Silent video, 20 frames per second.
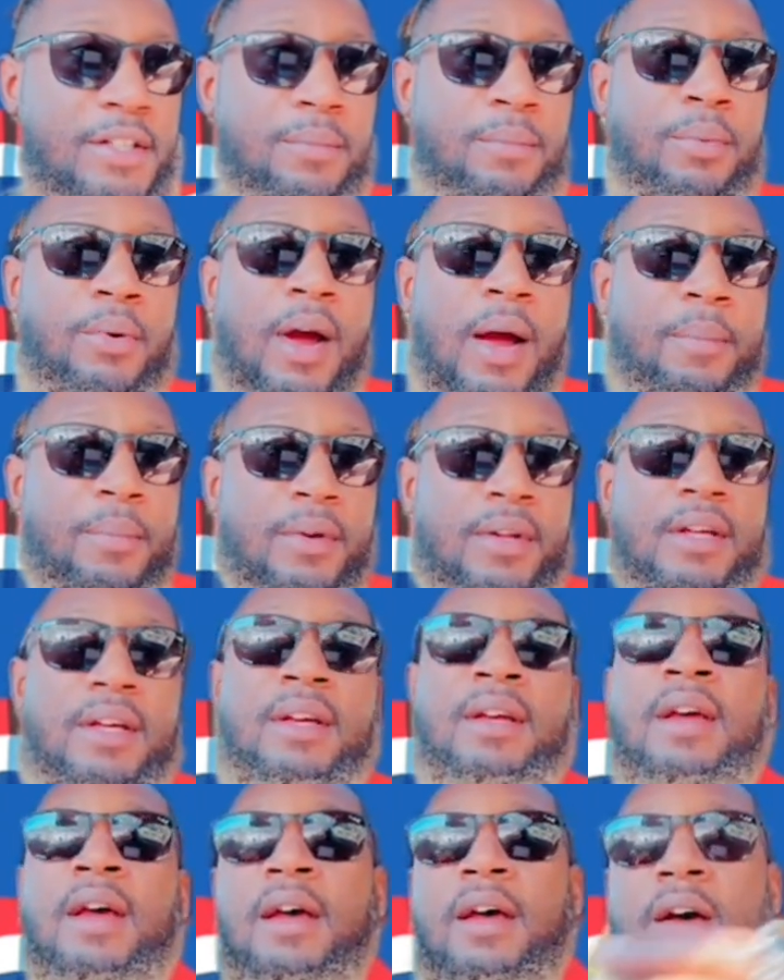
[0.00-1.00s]
properly
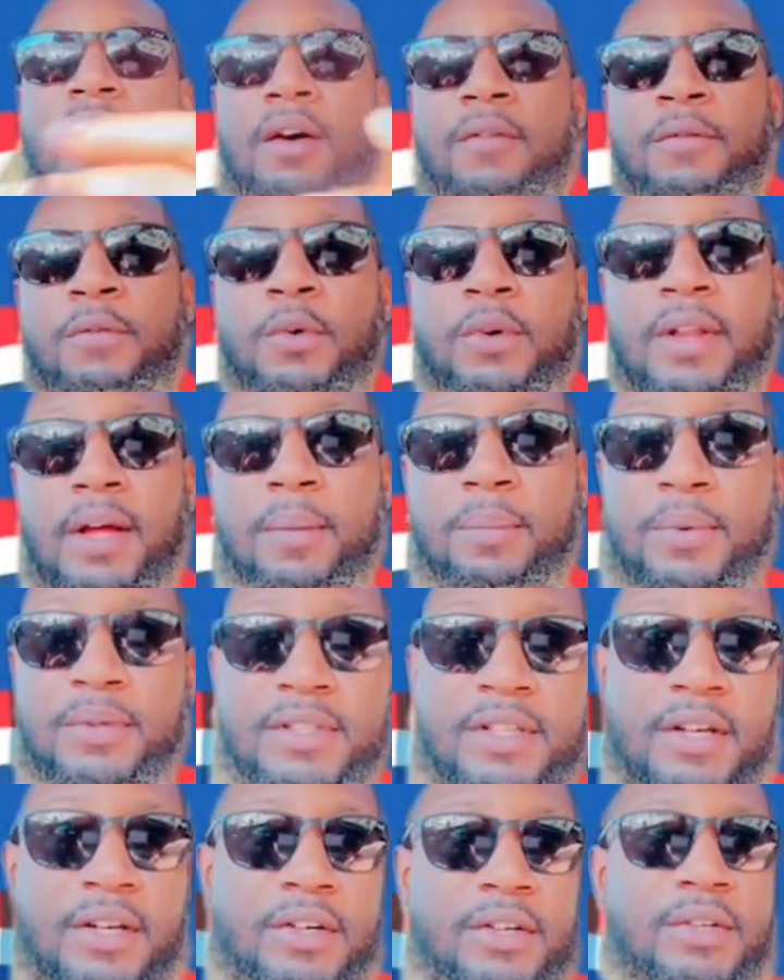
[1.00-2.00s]
for that
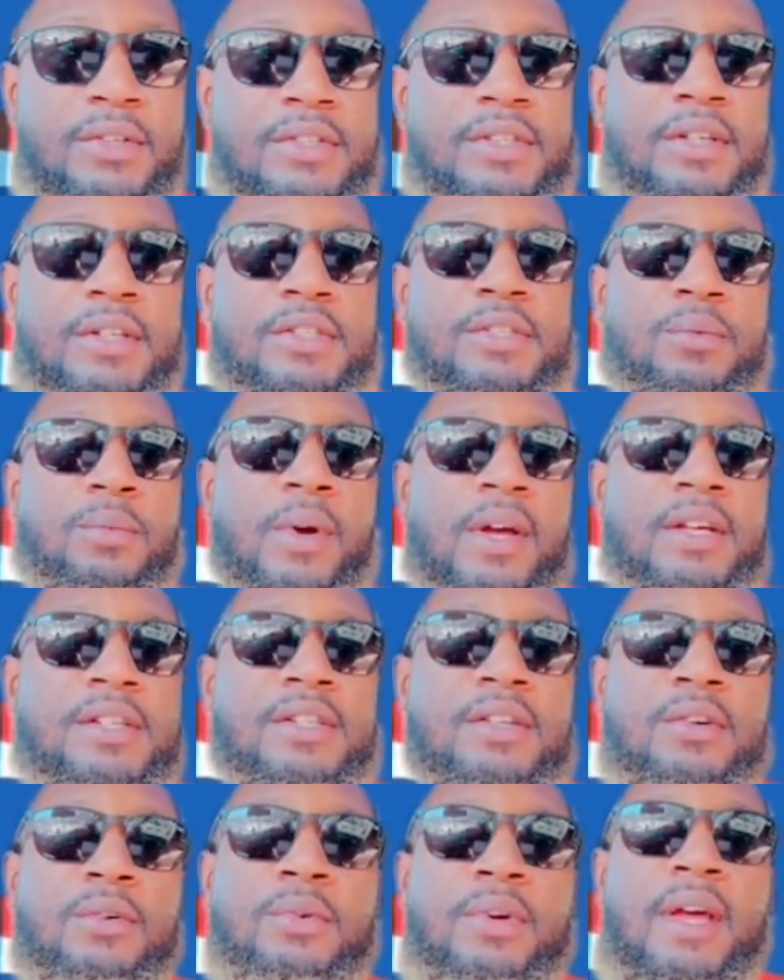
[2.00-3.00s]
particular
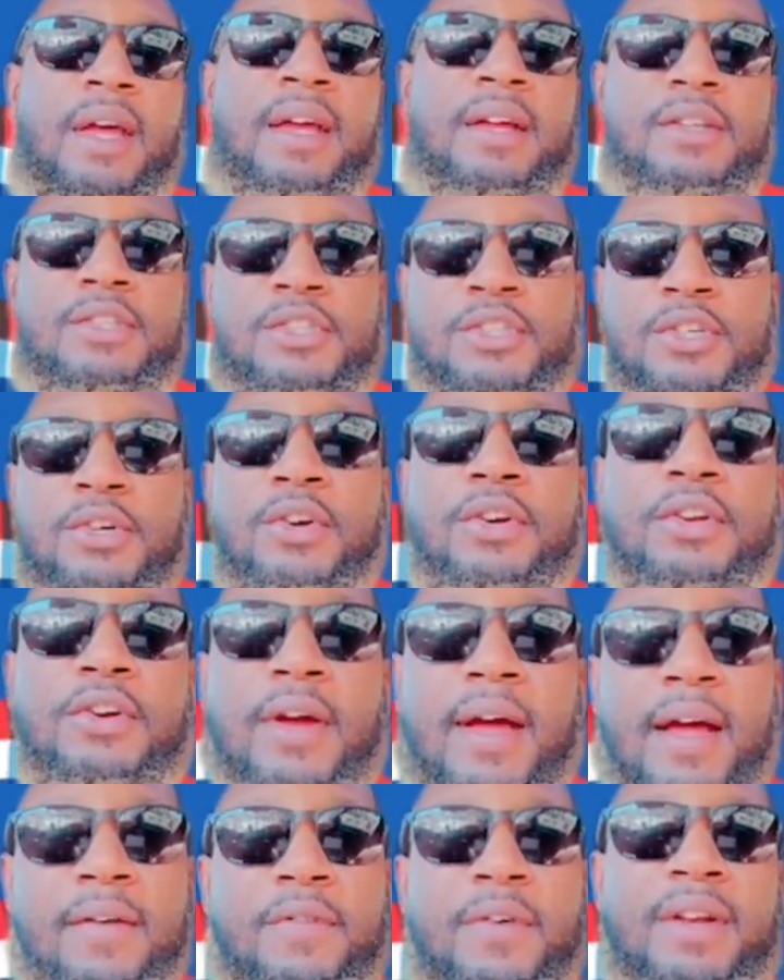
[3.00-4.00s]
situation, ensuring
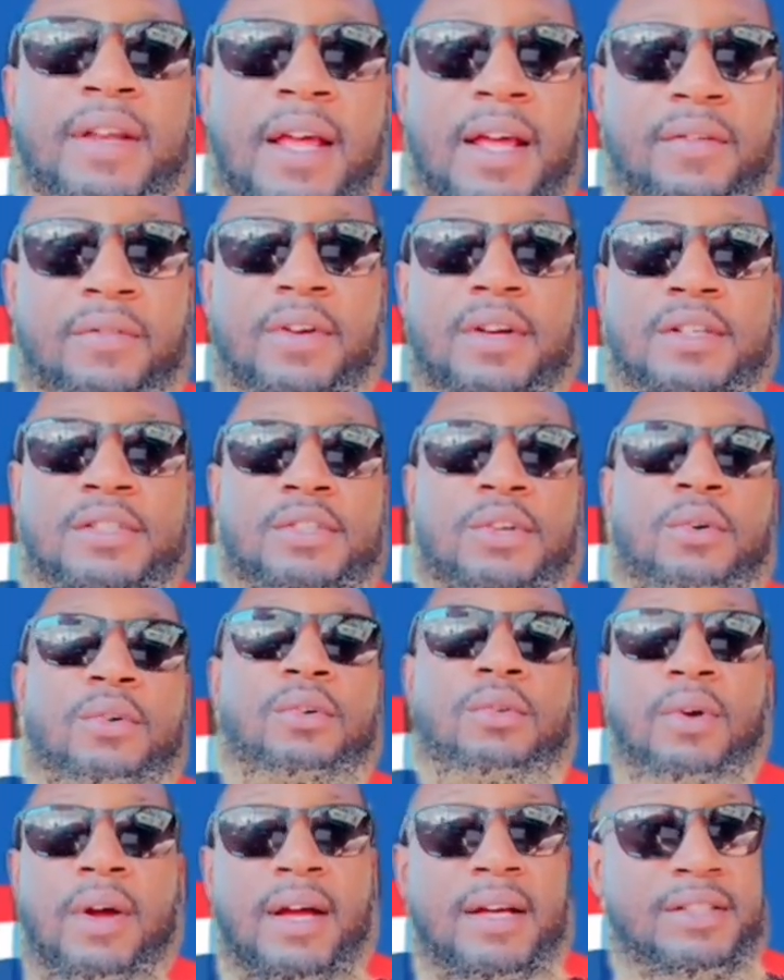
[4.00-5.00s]
your affidavit is
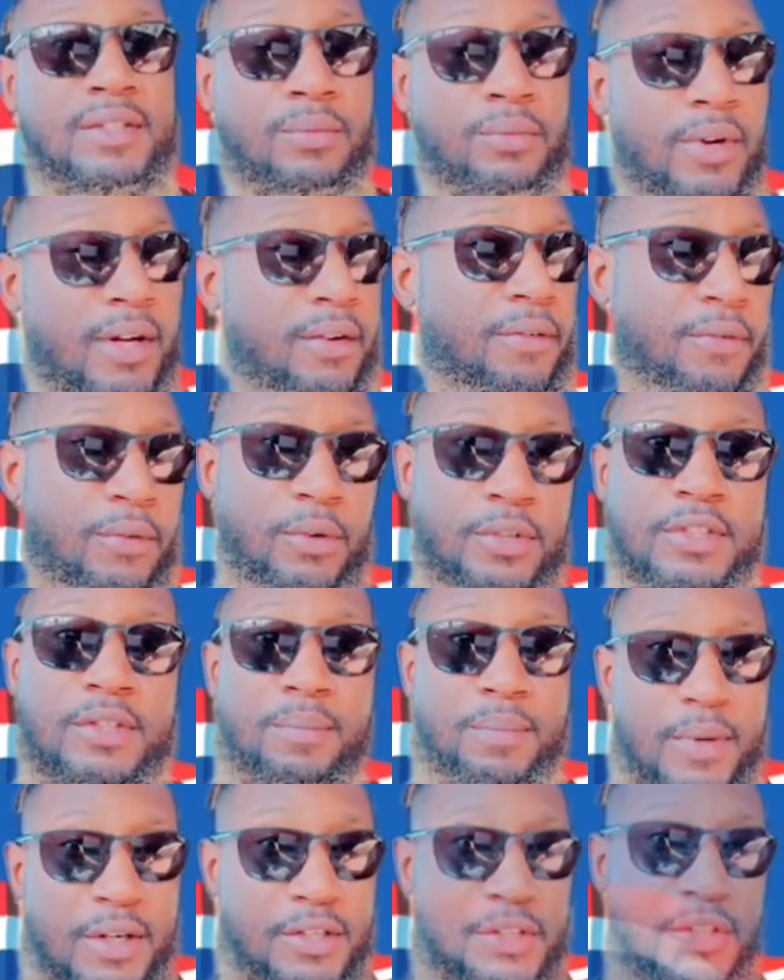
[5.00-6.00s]
notarized and ready for
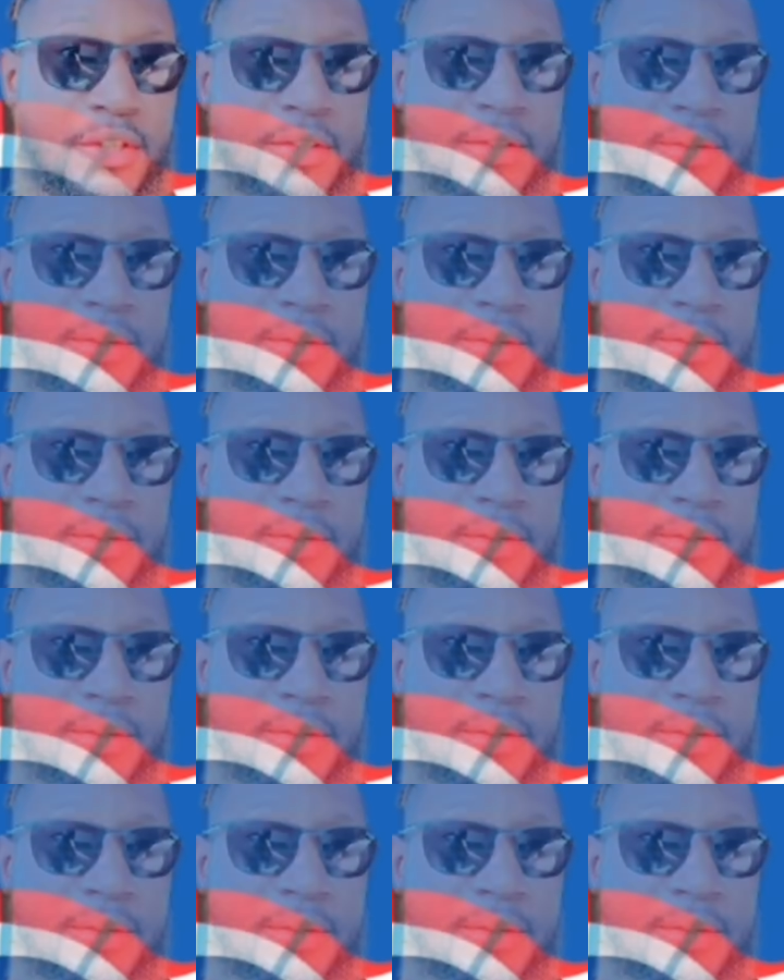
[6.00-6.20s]
submission.